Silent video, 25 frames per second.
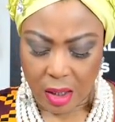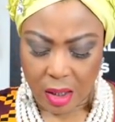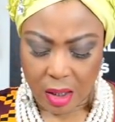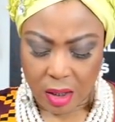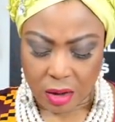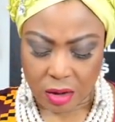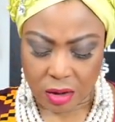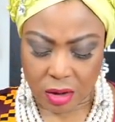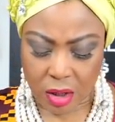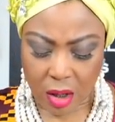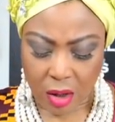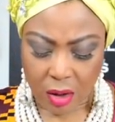
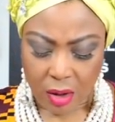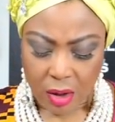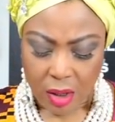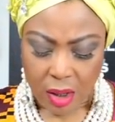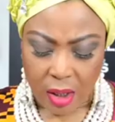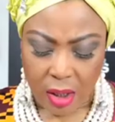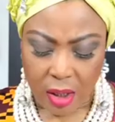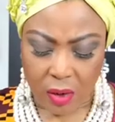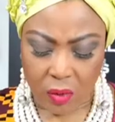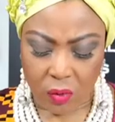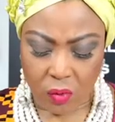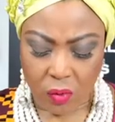So
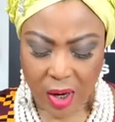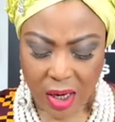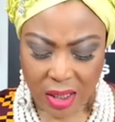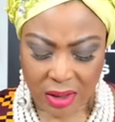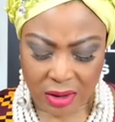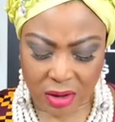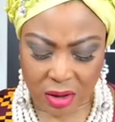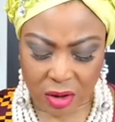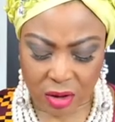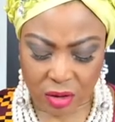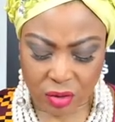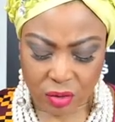he
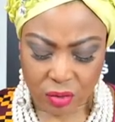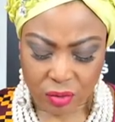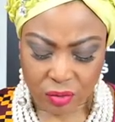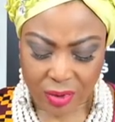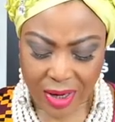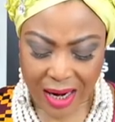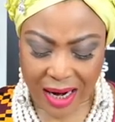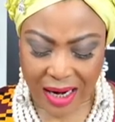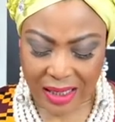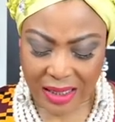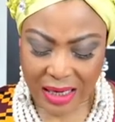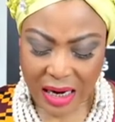wants us to
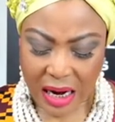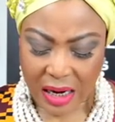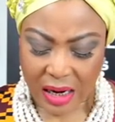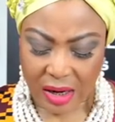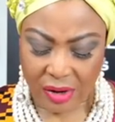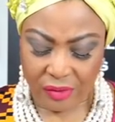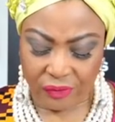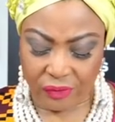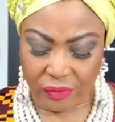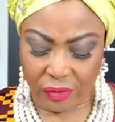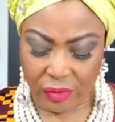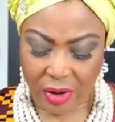write down
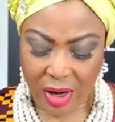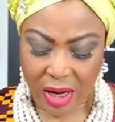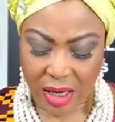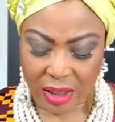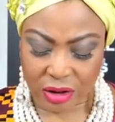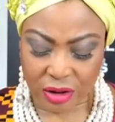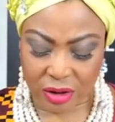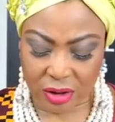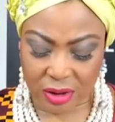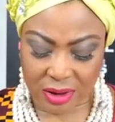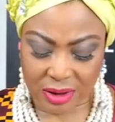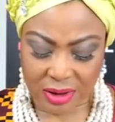a few
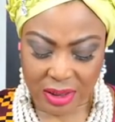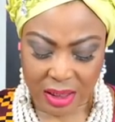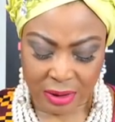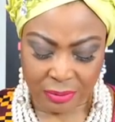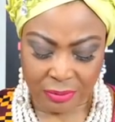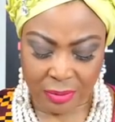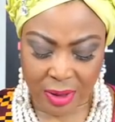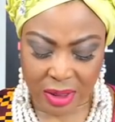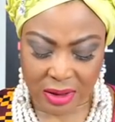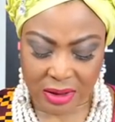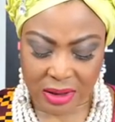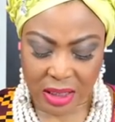action
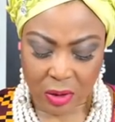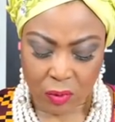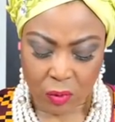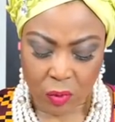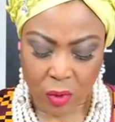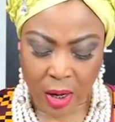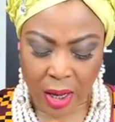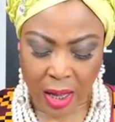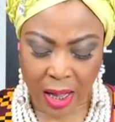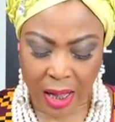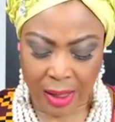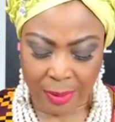statements that will
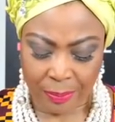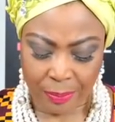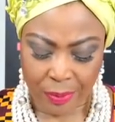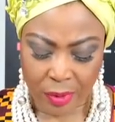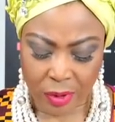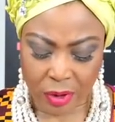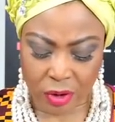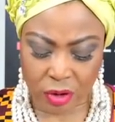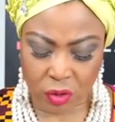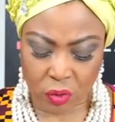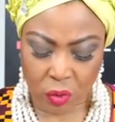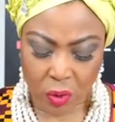help
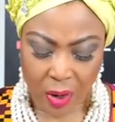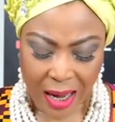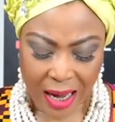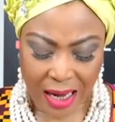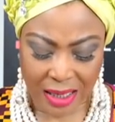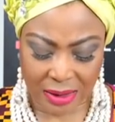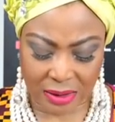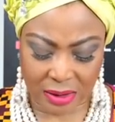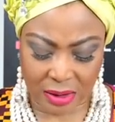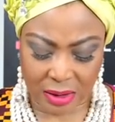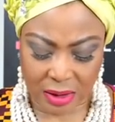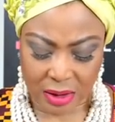us to
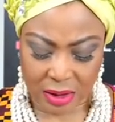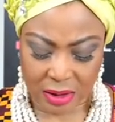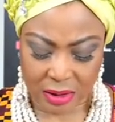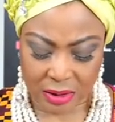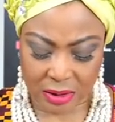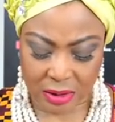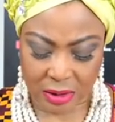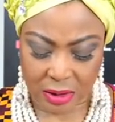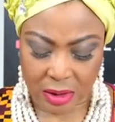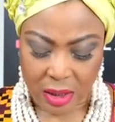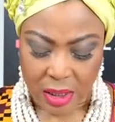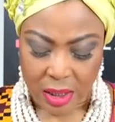act on it.
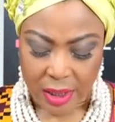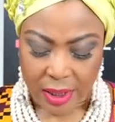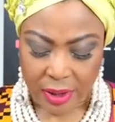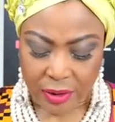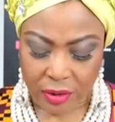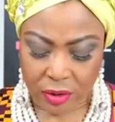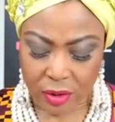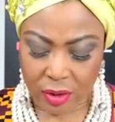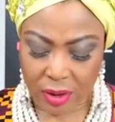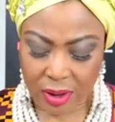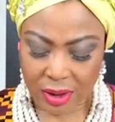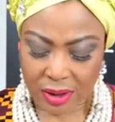And
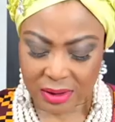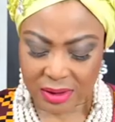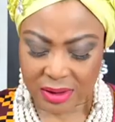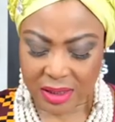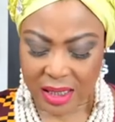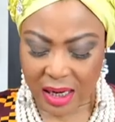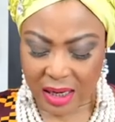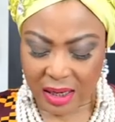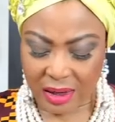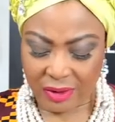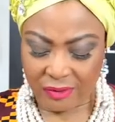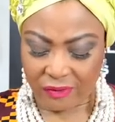you can
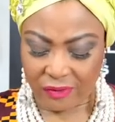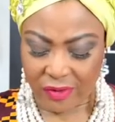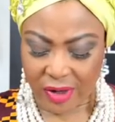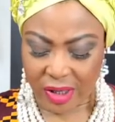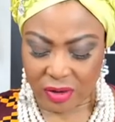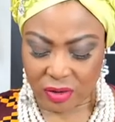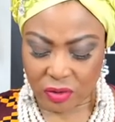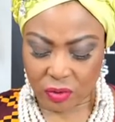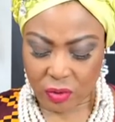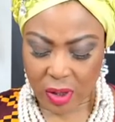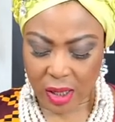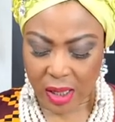tell a
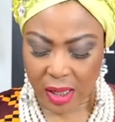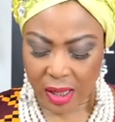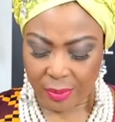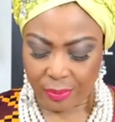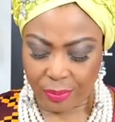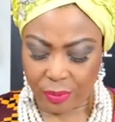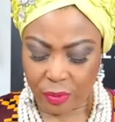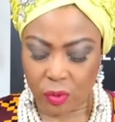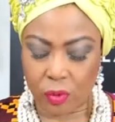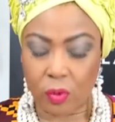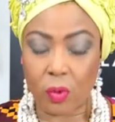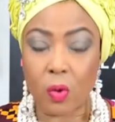friend to
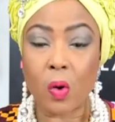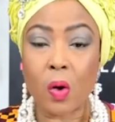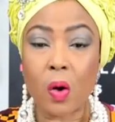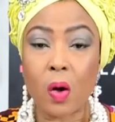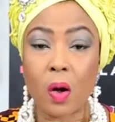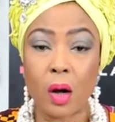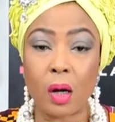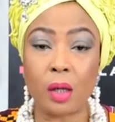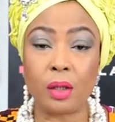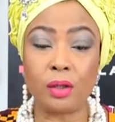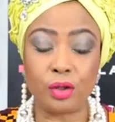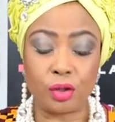help you
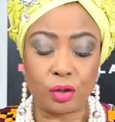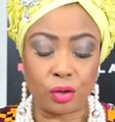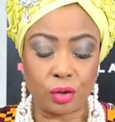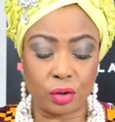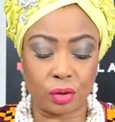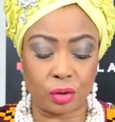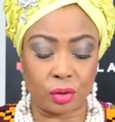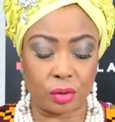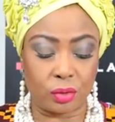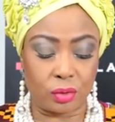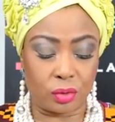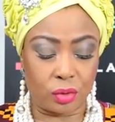hold you
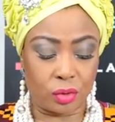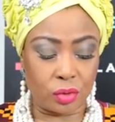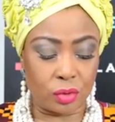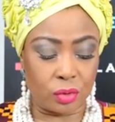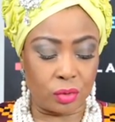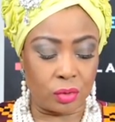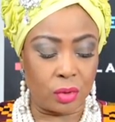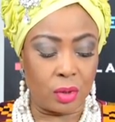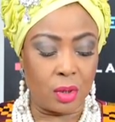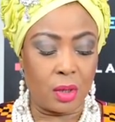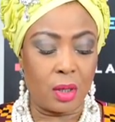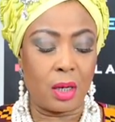
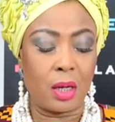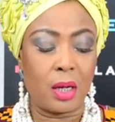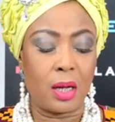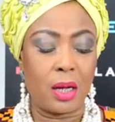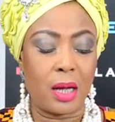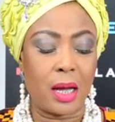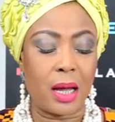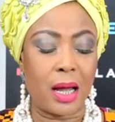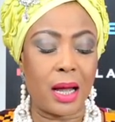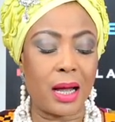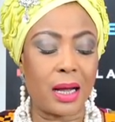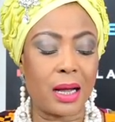to
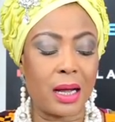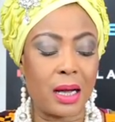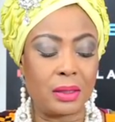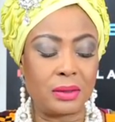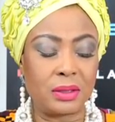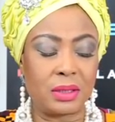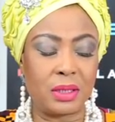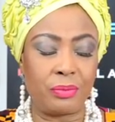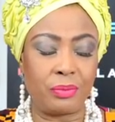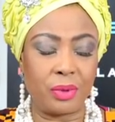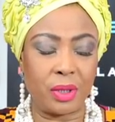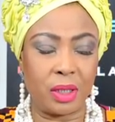
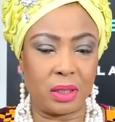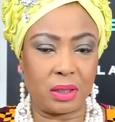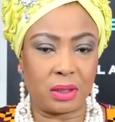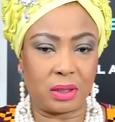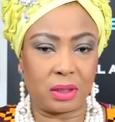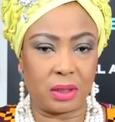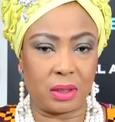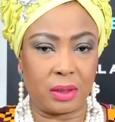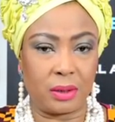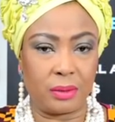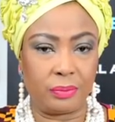accountability.